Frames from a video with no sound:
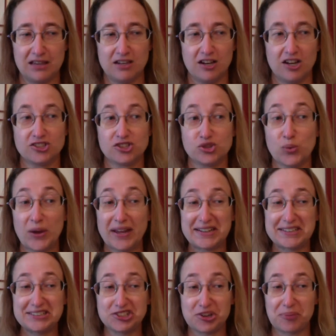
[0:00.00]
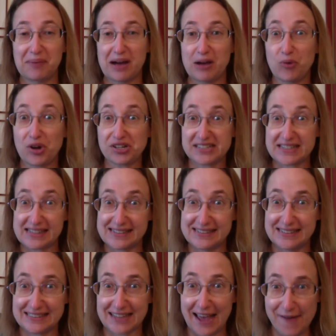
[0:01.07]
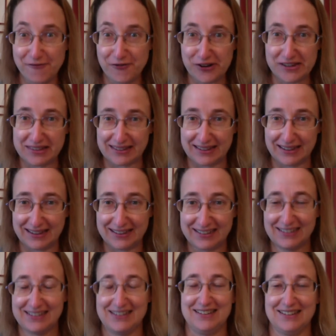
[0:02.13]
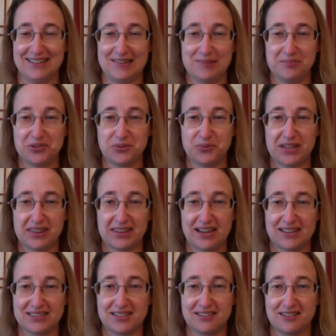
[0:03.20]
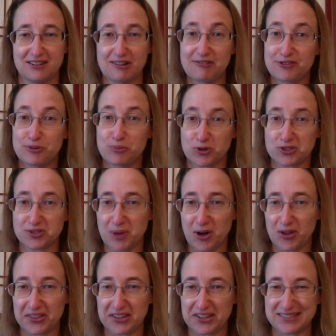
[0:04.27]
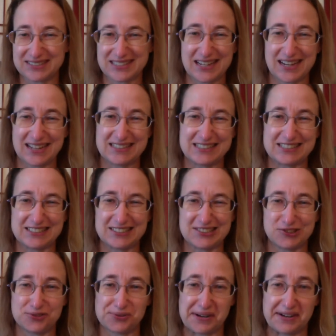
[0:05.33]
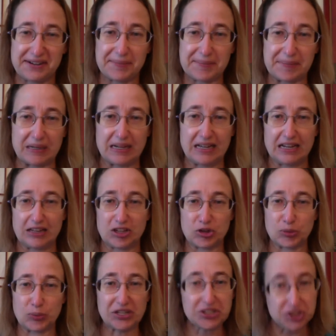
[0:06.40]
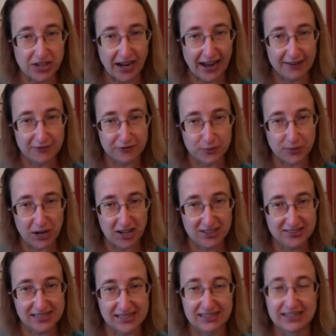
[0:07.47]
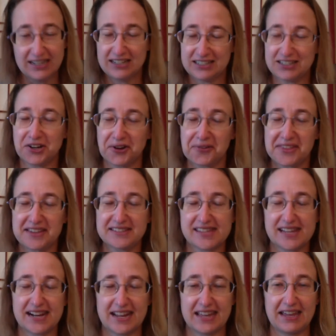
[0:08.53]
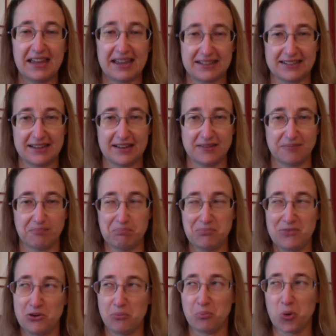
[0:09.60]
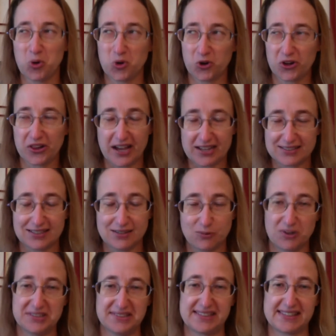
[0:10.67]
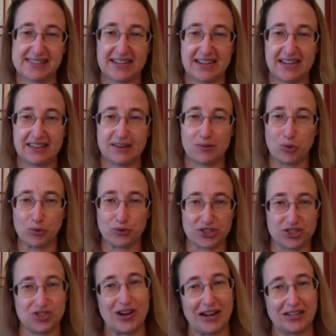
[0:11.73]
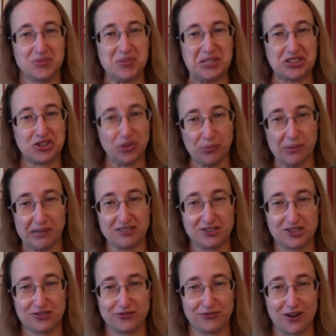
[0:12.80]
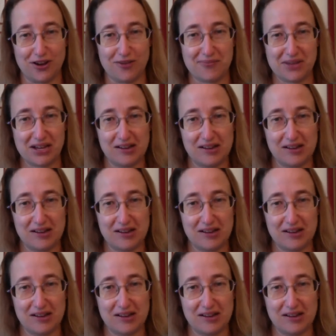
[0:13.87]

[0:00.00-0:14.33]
assuage my wanting to knit everything with casting on a few more small things. Like I need to do another winter hat for Roxy, you know, things that I can get done more or less in one sitting that won't distract me too much from